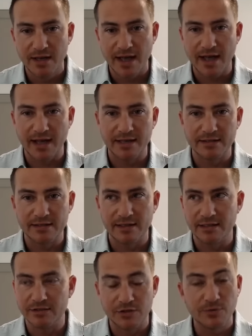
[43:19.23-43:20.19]
And
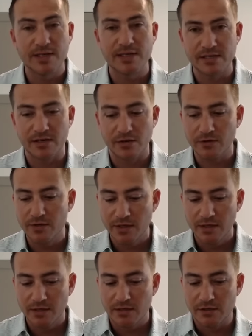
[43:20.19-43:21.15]
in doing so,
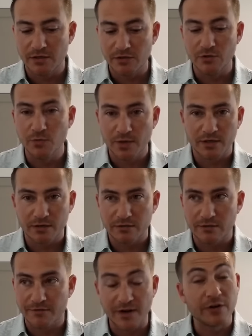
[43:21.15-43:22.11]
you
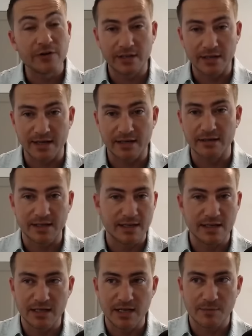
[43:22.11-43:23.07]
will very likely
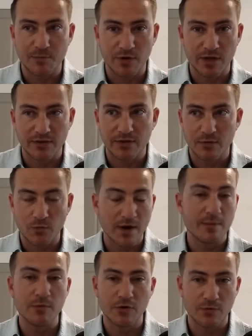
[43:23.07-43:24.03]
end up with
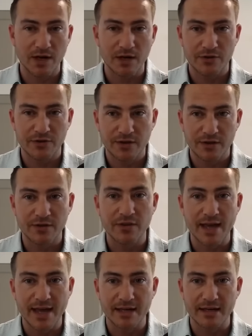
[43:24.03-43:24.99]
way more wealth
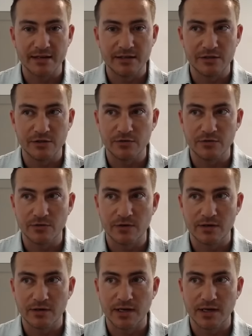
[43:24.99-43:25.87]
than you